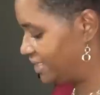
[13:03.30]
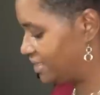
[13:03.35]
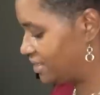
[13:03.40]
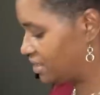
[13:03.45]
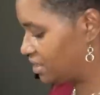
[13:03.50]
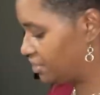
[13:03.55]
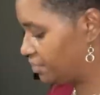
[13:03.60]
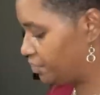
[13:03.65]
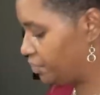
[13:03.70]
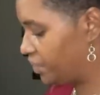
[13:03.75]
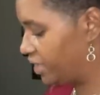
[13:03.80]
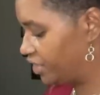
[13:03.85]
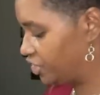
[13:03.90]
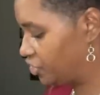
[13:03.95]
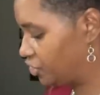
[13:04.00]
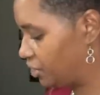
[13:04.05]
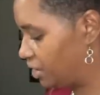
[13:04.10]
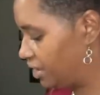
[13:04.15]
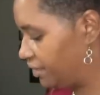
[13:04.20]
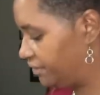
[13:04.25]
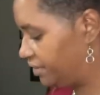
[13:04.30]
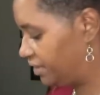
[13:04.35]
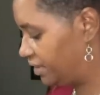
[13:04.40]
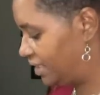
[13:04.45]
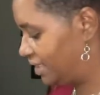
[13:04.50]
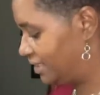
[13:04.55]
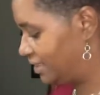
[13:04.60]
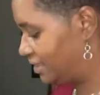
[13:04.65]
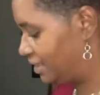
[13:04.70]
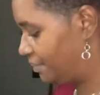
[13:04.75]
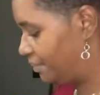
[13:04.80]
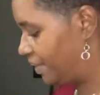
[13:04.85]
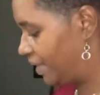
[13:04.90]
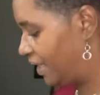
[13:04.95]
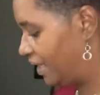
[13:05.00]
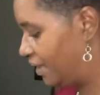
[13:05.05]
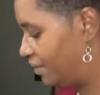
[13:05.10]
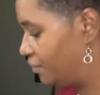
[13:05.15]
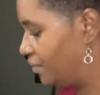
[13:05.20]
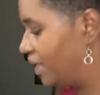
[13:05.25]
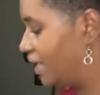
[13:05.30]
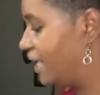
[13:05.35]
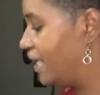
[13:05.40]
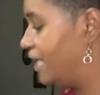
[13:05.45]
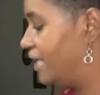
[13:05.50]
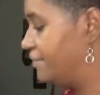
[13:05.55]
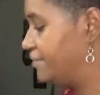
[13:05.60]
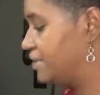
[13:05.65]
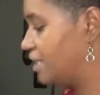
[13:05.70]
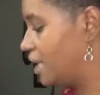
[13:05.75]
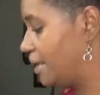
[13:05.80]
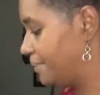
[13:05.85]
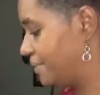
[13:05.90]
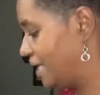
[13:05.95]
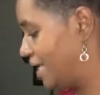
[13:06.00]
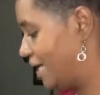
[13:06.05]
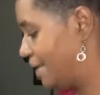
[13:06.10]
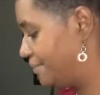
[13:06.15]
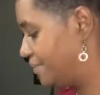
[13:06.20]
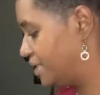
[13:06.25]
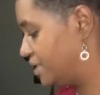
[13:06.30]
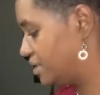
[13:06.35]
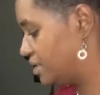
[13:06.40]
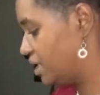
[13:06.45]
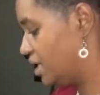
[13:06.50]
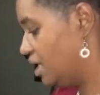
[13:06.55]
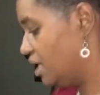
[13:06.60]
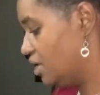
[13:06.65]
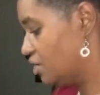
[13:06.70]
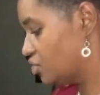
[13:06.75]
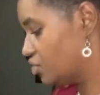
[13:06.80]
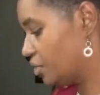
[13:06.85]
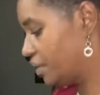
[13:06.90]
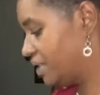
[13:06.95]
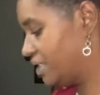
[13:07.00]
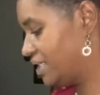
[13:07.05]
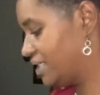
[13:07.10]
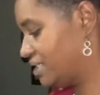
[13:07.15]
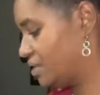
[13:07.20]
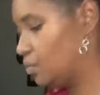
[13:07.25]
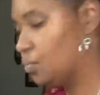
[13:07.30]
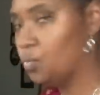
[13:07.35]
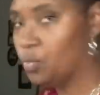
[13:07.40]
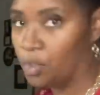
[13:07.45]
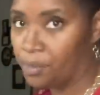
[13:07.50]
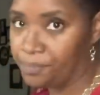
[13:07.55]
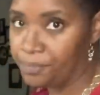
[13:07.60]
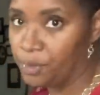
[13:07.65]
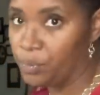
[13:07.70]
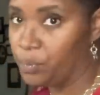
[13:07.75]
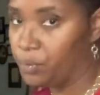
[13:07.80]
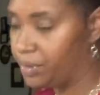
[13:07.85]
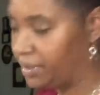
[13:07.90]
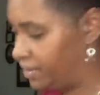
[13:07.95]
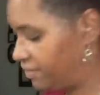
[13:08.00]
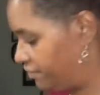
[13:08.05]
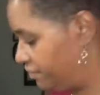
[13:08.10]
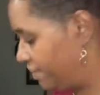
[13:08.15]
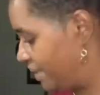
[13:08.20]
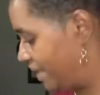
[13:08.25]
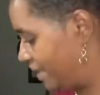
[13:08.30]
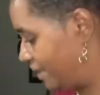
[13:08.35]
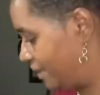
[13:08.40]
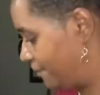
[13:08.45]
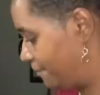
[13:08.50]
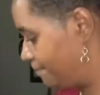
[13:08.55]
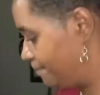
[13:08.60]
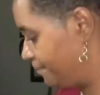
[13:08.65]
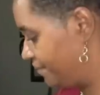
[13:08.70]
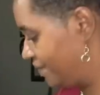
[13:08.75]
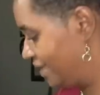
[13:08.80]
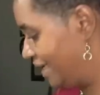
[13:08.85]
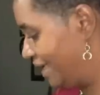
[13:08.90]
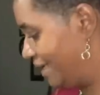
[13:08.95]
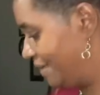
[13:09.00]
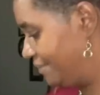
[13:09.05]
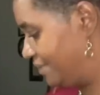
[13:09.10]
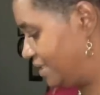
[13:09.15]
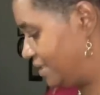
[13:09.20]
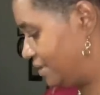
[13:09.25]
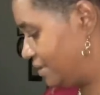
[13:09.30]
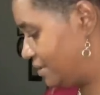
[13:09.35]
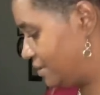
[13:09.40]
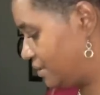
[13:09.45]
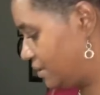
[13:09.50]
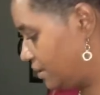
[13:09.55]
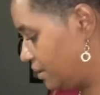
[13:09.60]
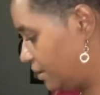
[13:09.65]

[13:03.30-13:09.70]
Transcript: the pressure of the Instant Pot where I have top cabinets so it doesn't warp the wood of my cabinets.